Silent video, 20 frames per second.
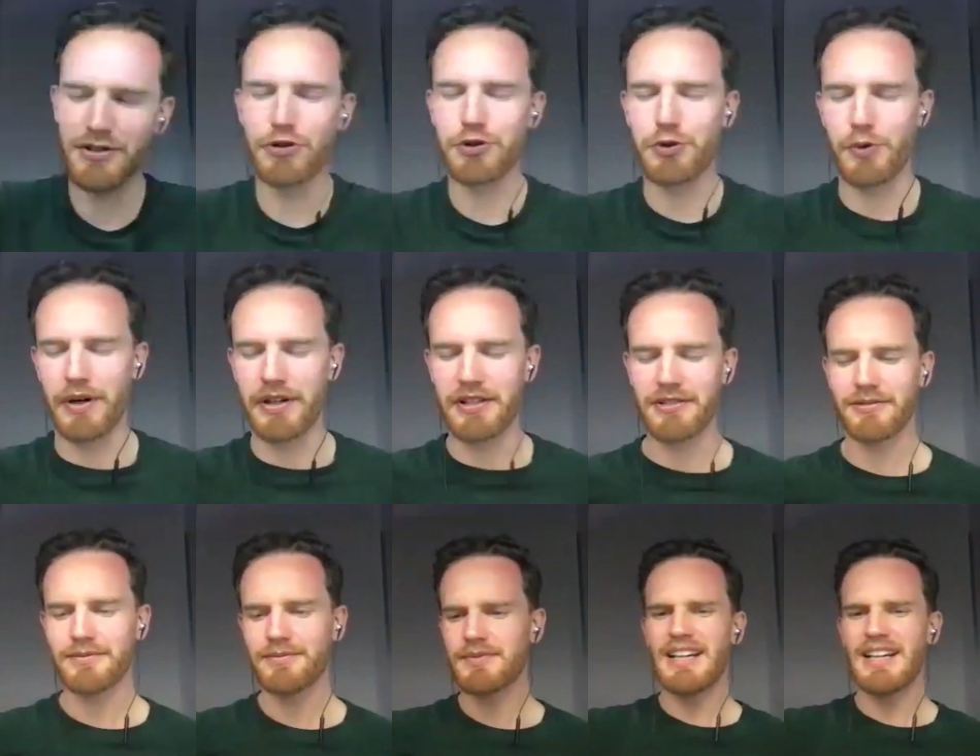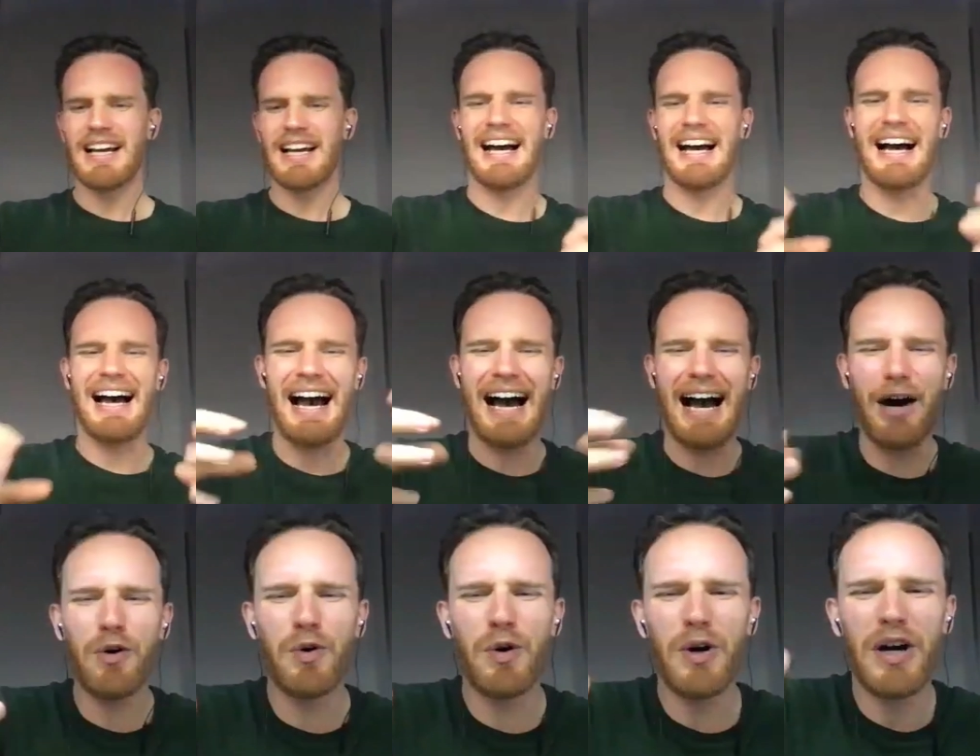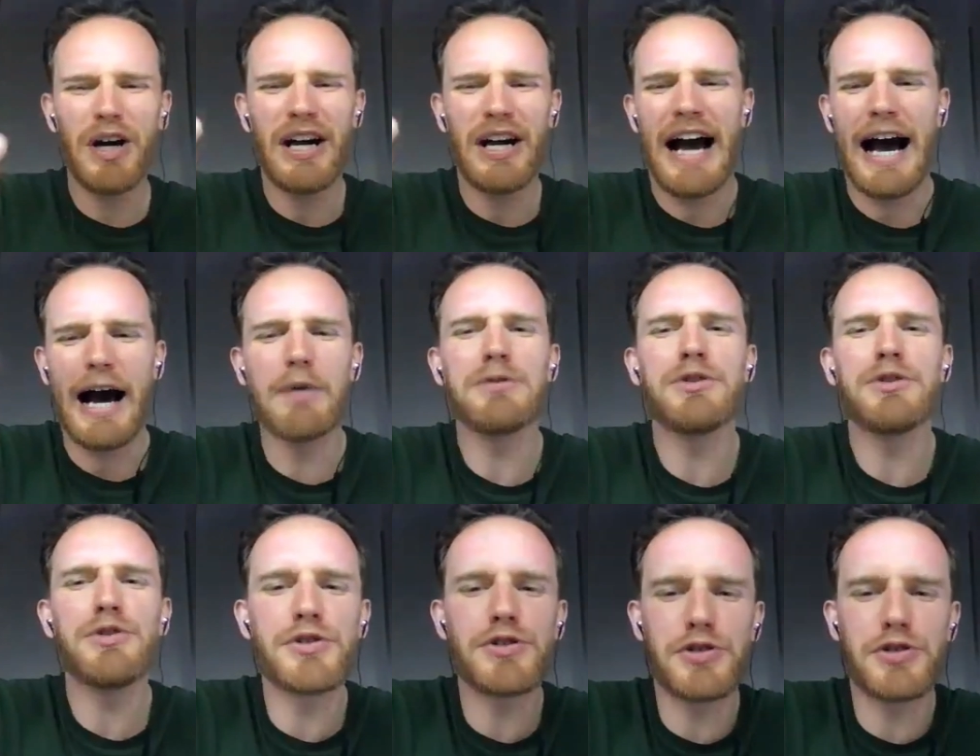your choice. How how
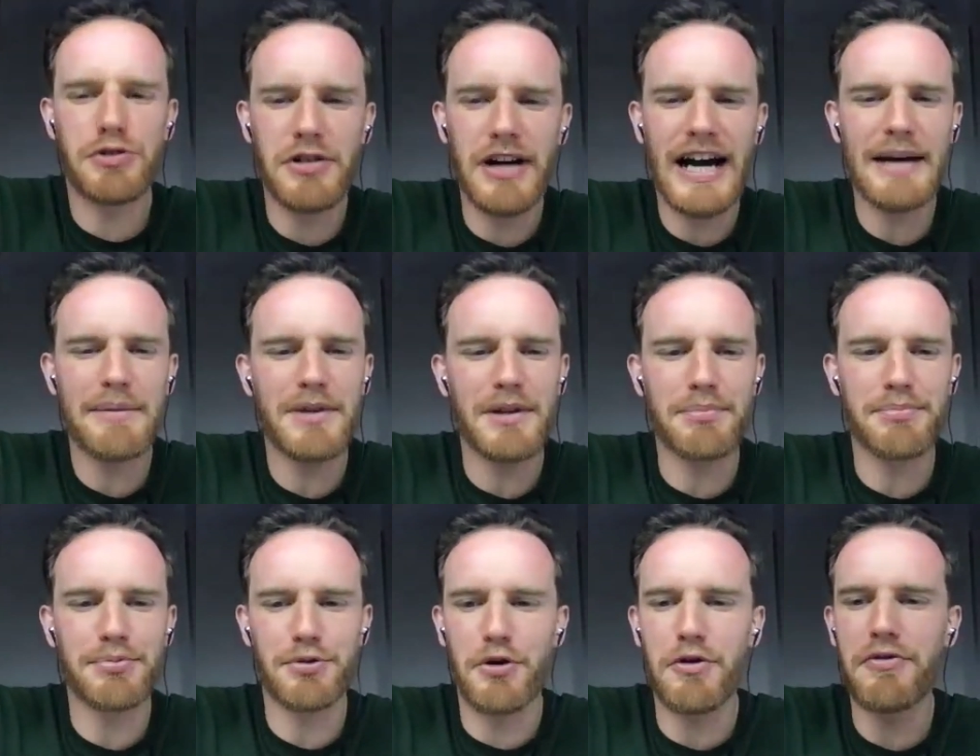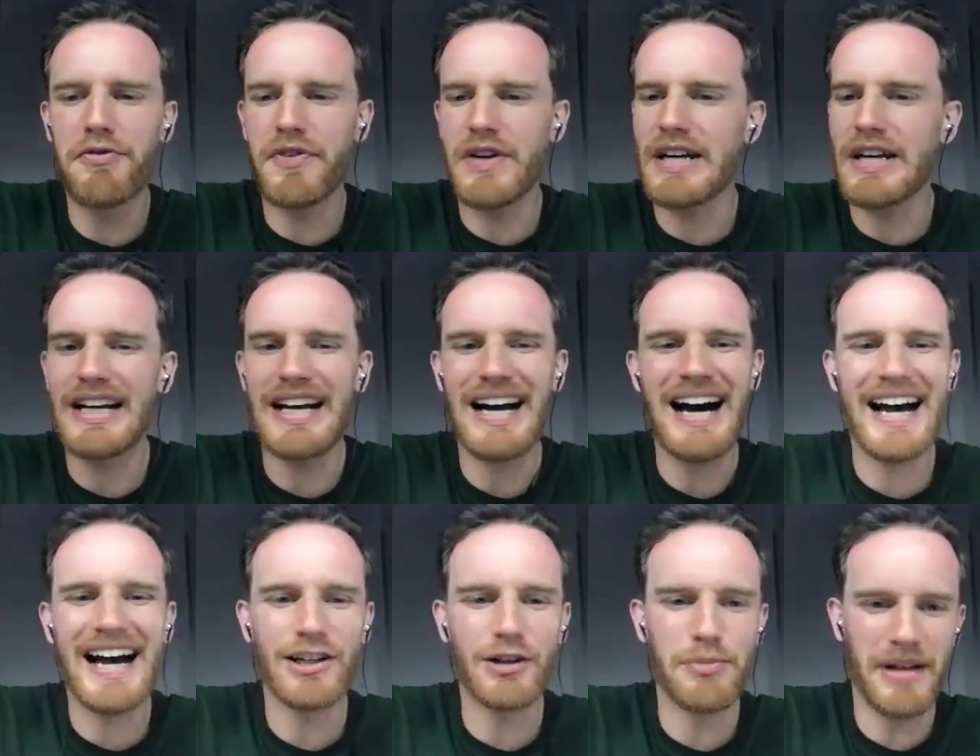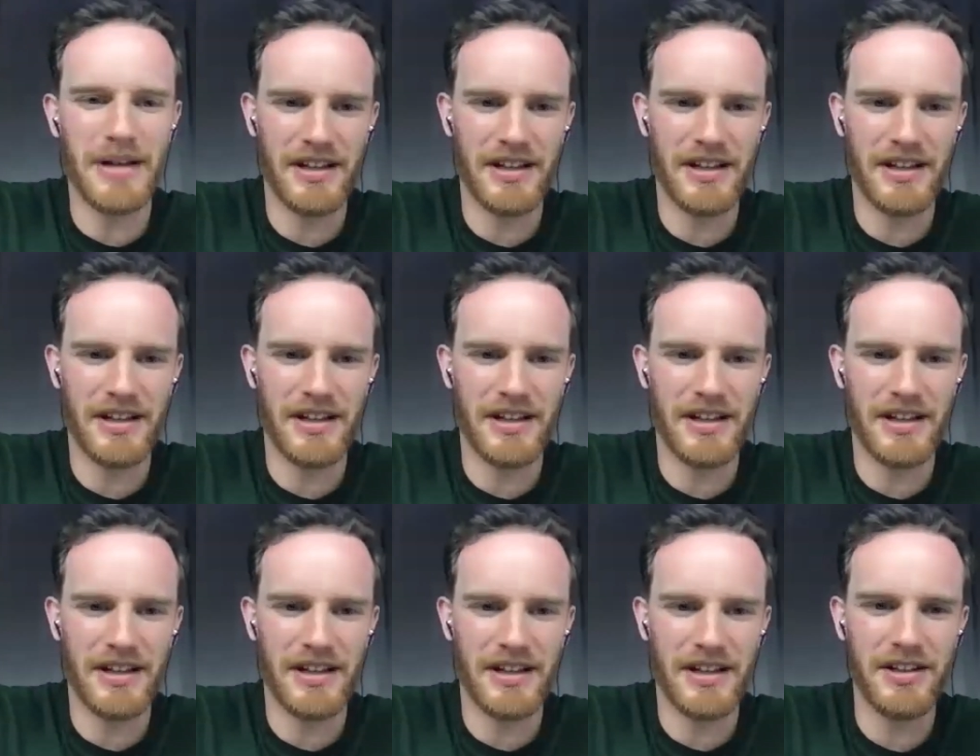would you describe the Profe Kyle
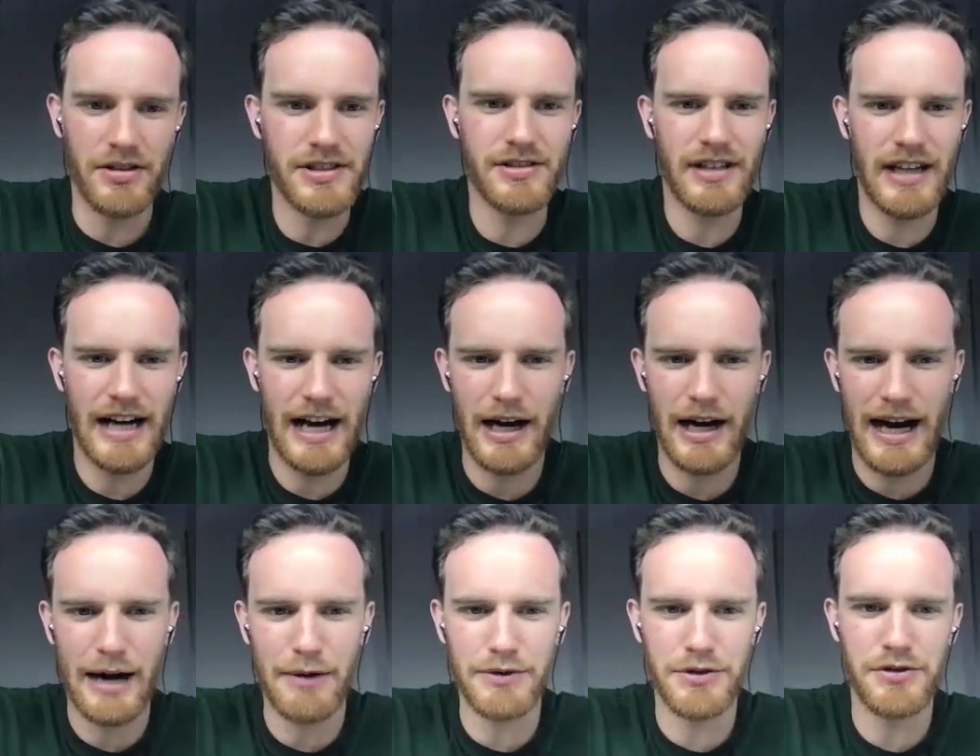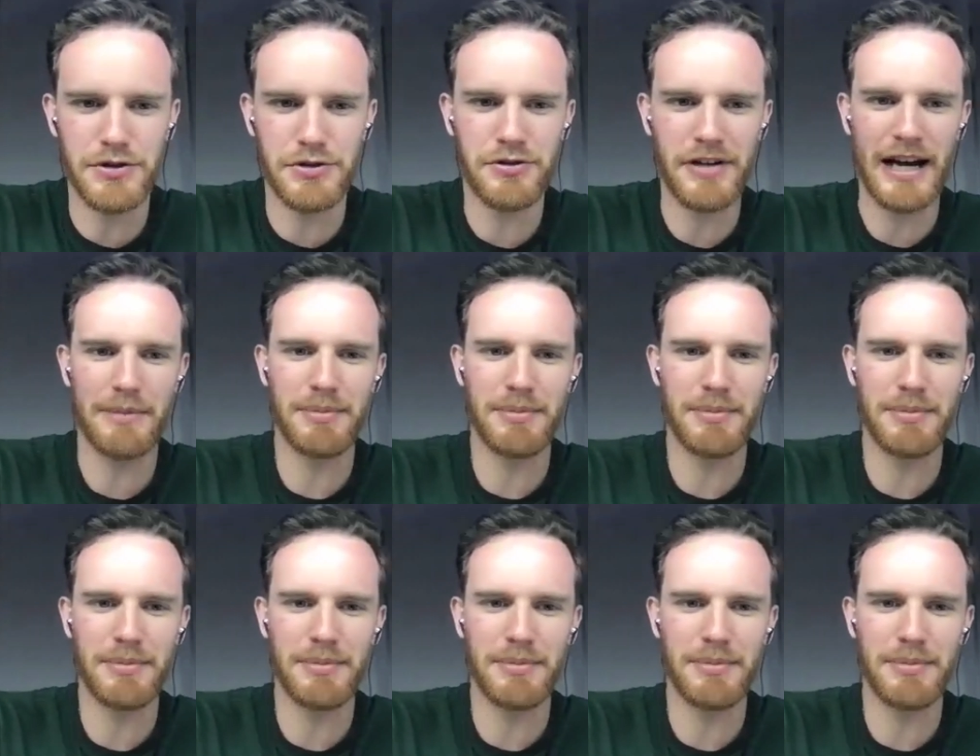methodology? How, how would you